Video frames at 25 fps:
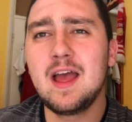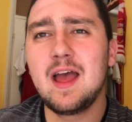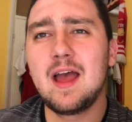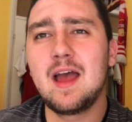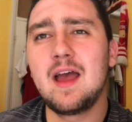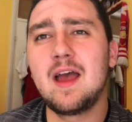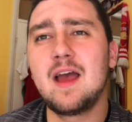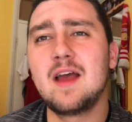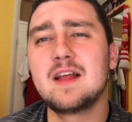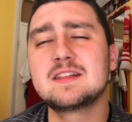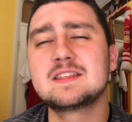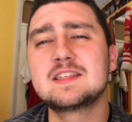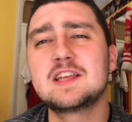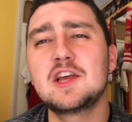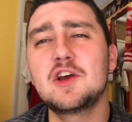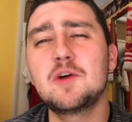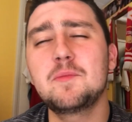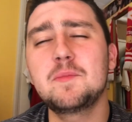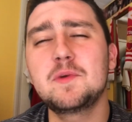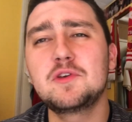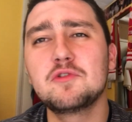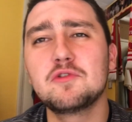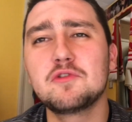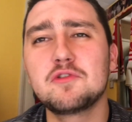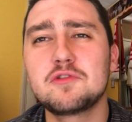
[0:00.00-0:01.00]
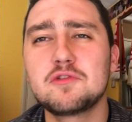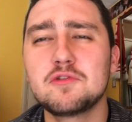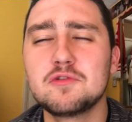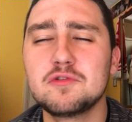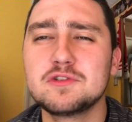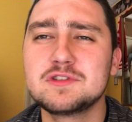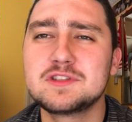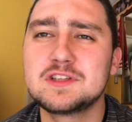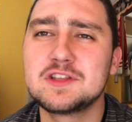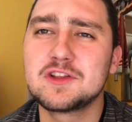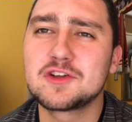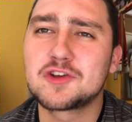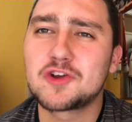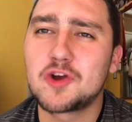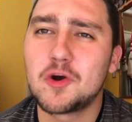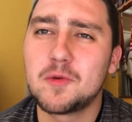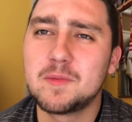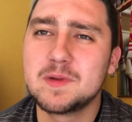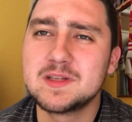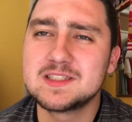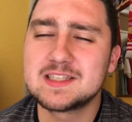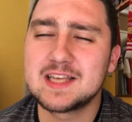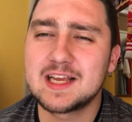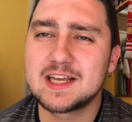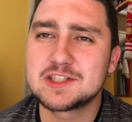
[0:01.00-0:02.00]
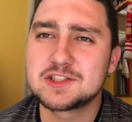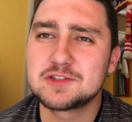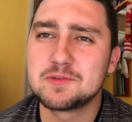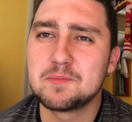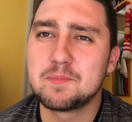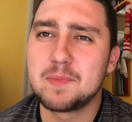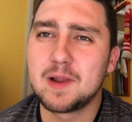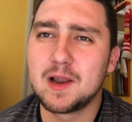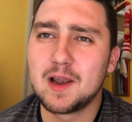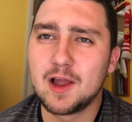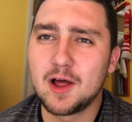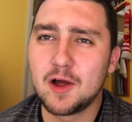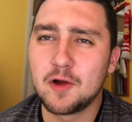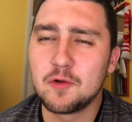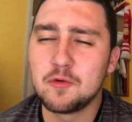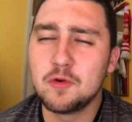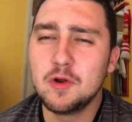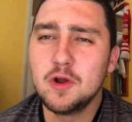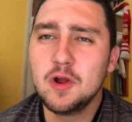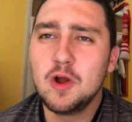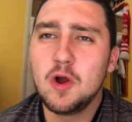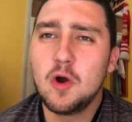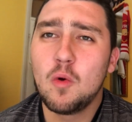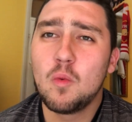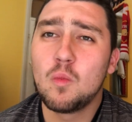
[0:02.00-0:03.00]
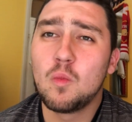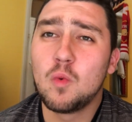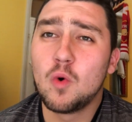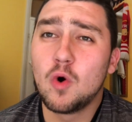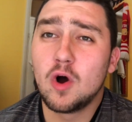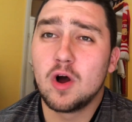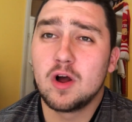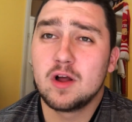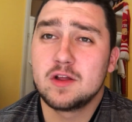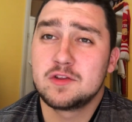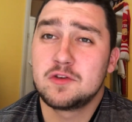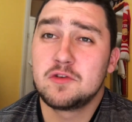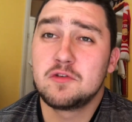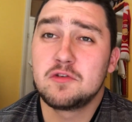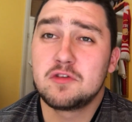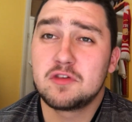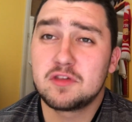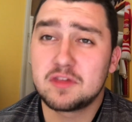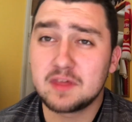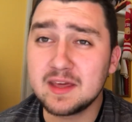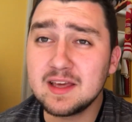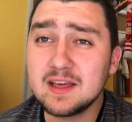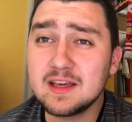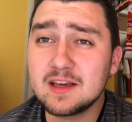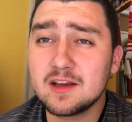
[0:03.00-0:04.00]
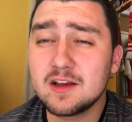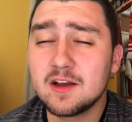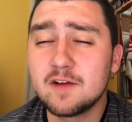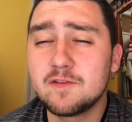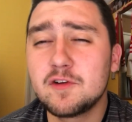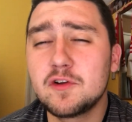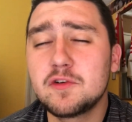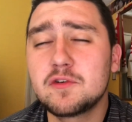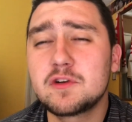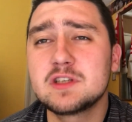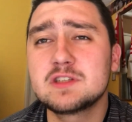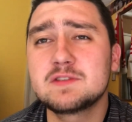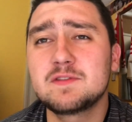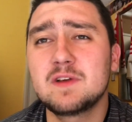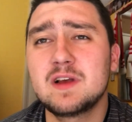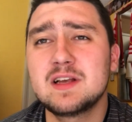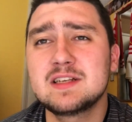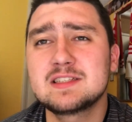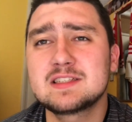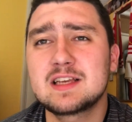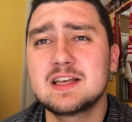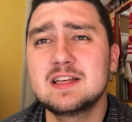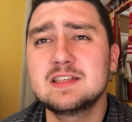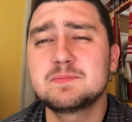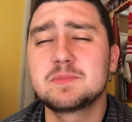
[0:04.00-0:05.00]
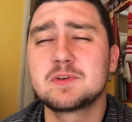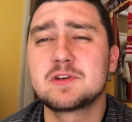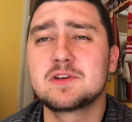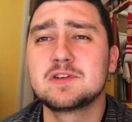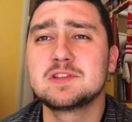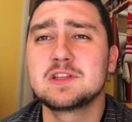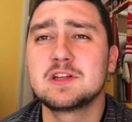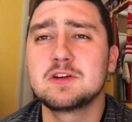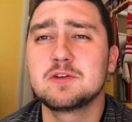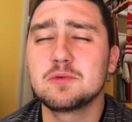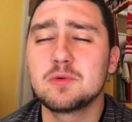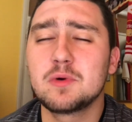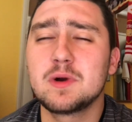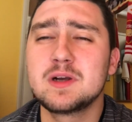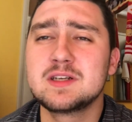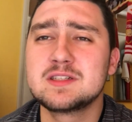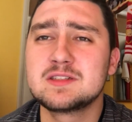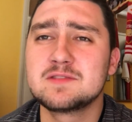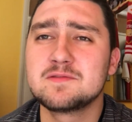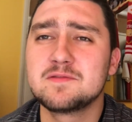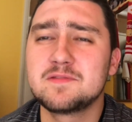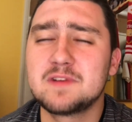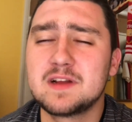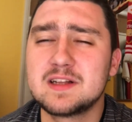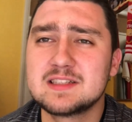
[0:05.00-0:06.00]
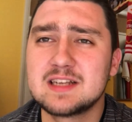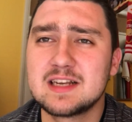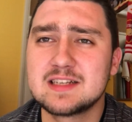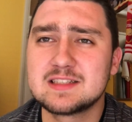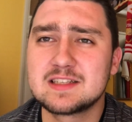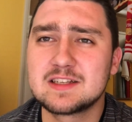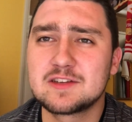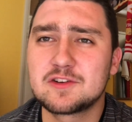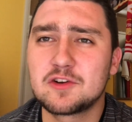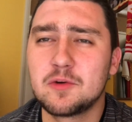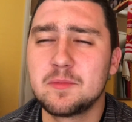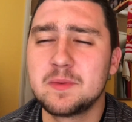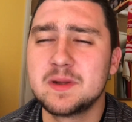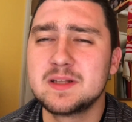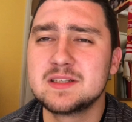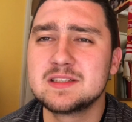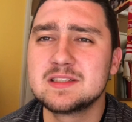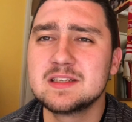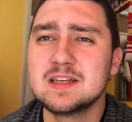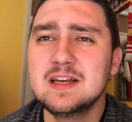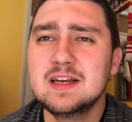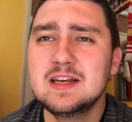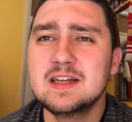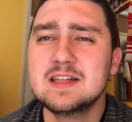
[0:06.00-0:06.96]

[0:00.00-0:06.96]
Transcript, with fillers: Uh, tell me your thoughts in the comment section below what you think of Lucas Vazquez because there are always some fantastic comments.